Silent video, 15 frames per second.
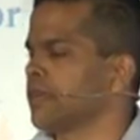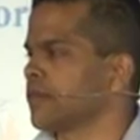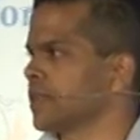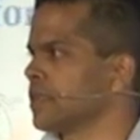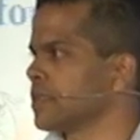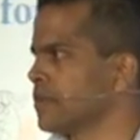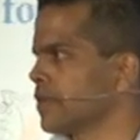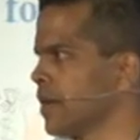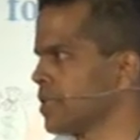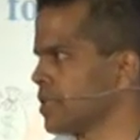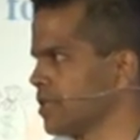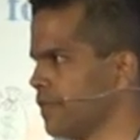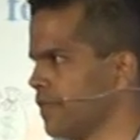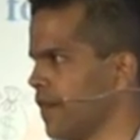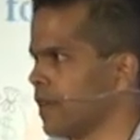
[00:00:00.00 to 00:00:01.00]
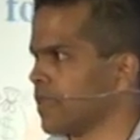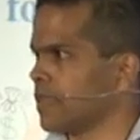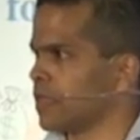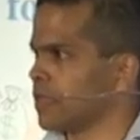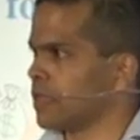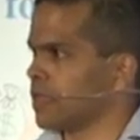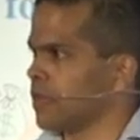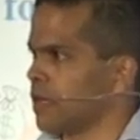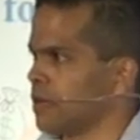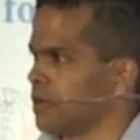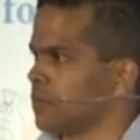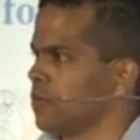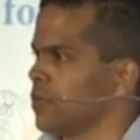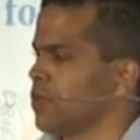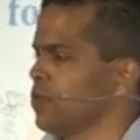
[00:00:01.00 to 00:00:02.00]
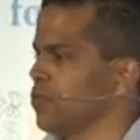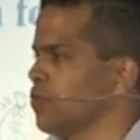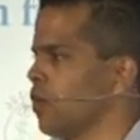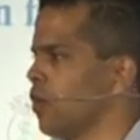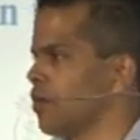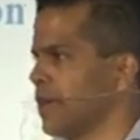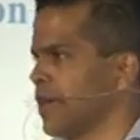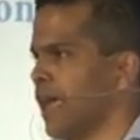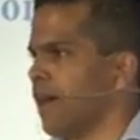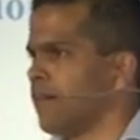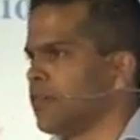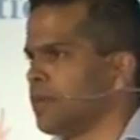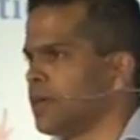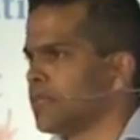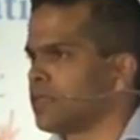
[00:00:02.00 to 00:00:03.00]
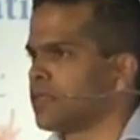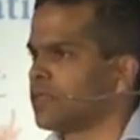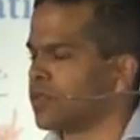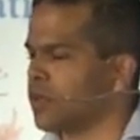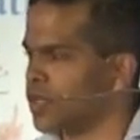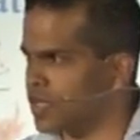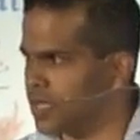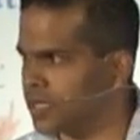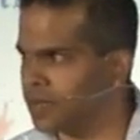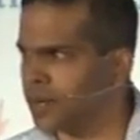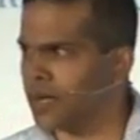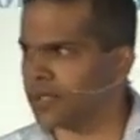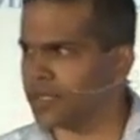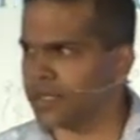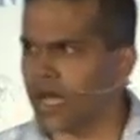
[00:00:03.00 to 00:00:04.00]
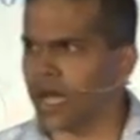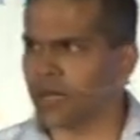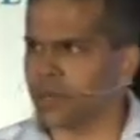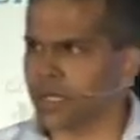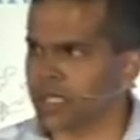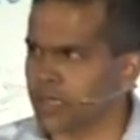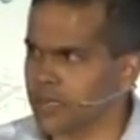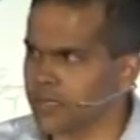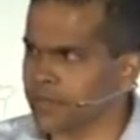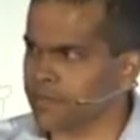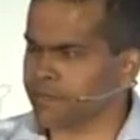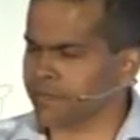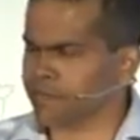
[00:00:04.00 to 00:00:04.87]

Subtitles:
into consideration the fact that you already have a business or you're just about to start a business,